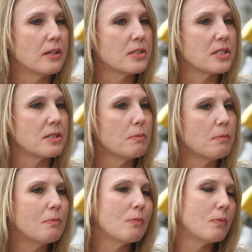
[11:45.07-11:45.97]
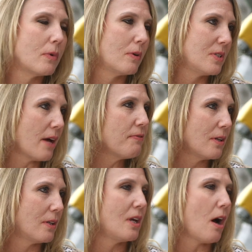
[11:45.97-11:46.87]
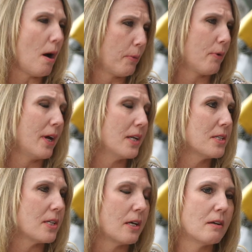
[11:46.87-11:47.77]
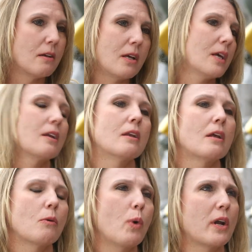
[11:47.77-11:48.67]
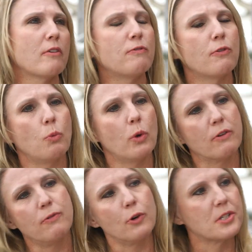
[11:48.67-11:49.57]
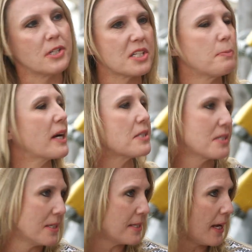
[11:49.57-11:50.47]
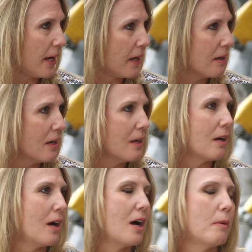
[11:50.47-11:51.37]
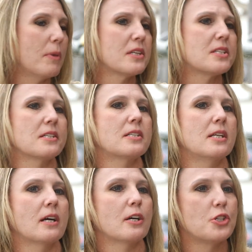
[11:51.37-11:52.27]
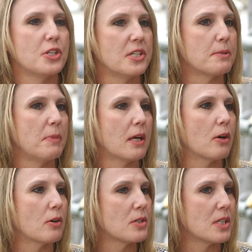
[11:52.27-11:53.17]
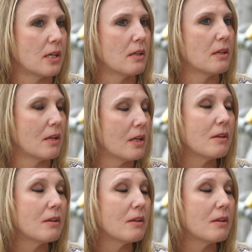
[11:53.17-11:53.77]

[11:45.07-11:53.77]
is definitely upgrades and in, in what our workforce expects today, yeah. um, assisting our cheesemakers and